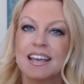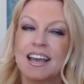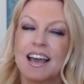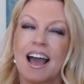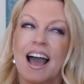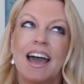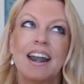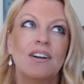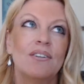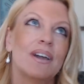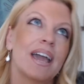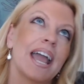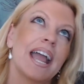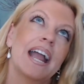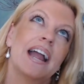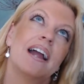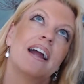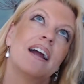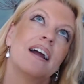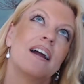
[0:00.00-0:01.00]
I don't
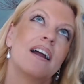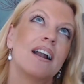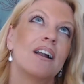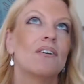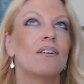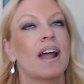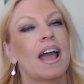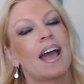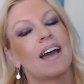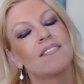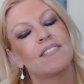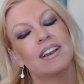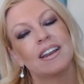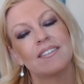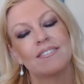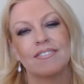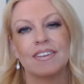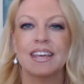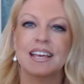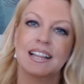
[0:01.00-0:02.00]
care. I don't have any
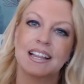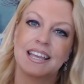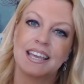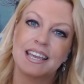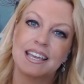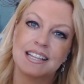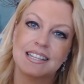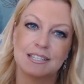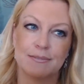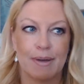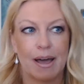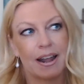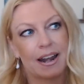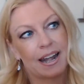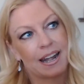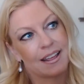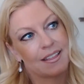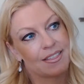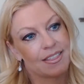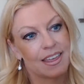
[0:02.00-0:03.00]
feelings about
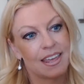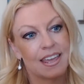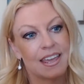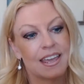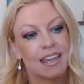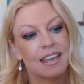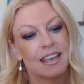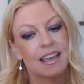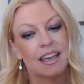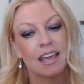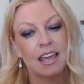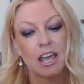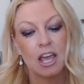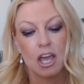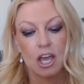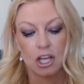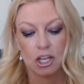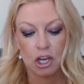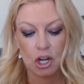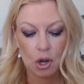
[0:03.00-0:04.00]
anything.
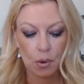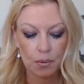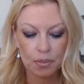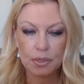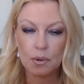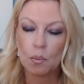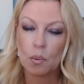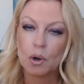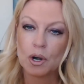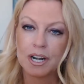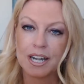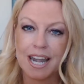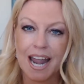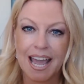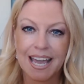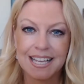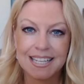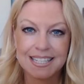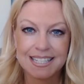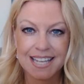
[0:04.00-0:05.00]
You know what the word
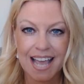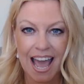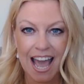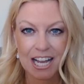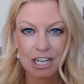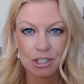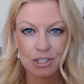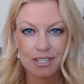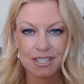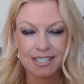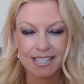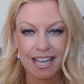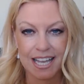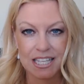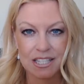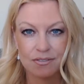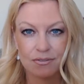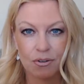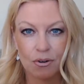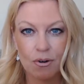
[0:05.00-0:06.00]
nice actually
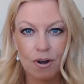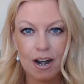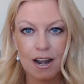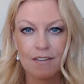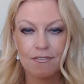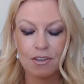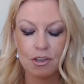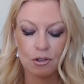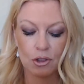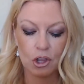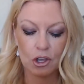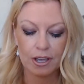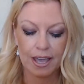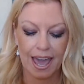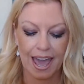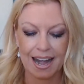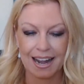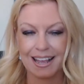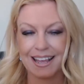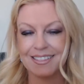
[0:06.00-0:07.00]
stands for? If you look
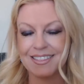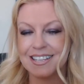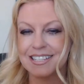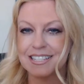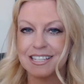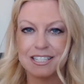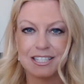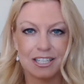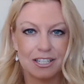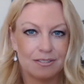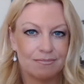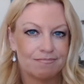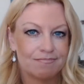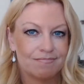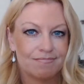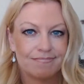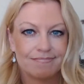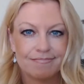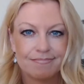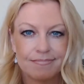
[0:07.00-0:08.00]
at it, and this isn't
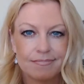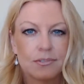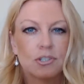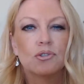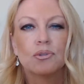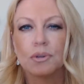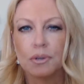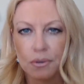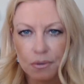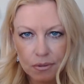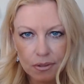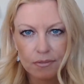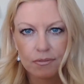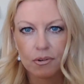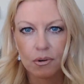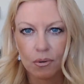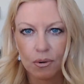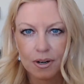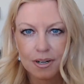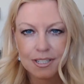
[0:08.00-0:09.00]
truth, of
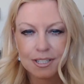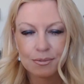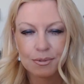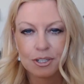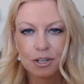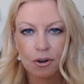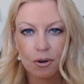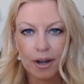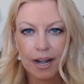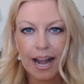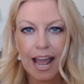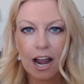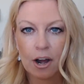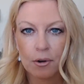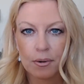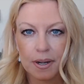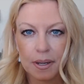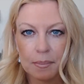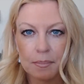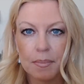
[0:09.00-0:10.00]
course, it was a great
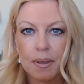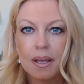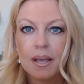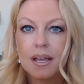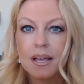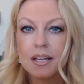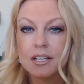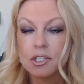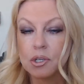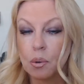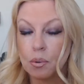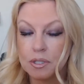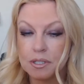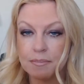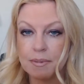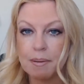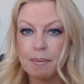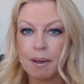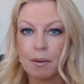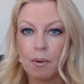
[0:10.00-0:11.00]
acronym told to
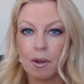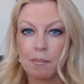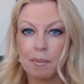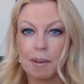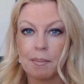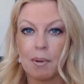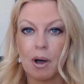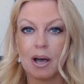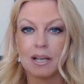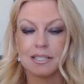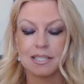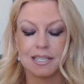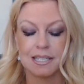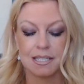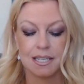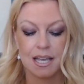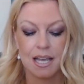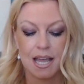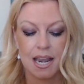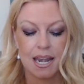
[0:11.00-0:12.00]
me by one of my
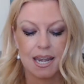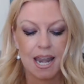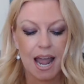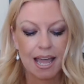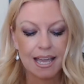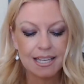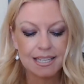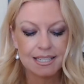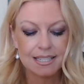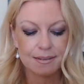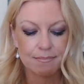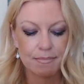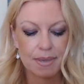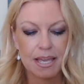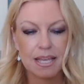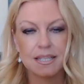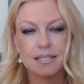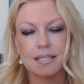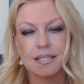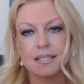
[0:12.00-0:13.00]
bosses. Nice
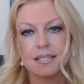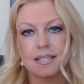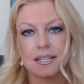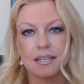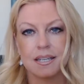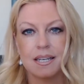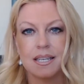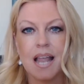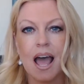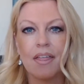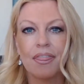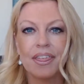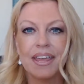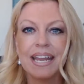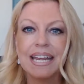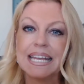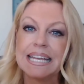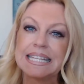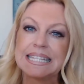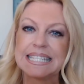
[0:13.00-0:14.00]
means
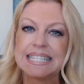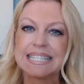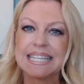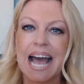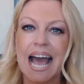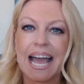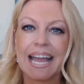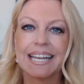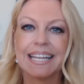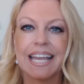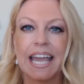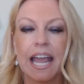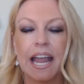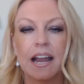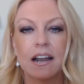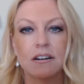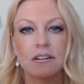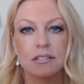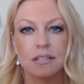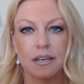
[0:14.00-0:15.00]
nothing inside
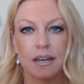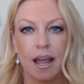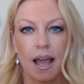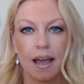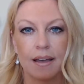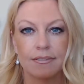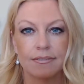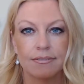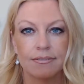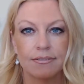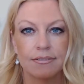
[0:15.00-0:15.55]
cares enough.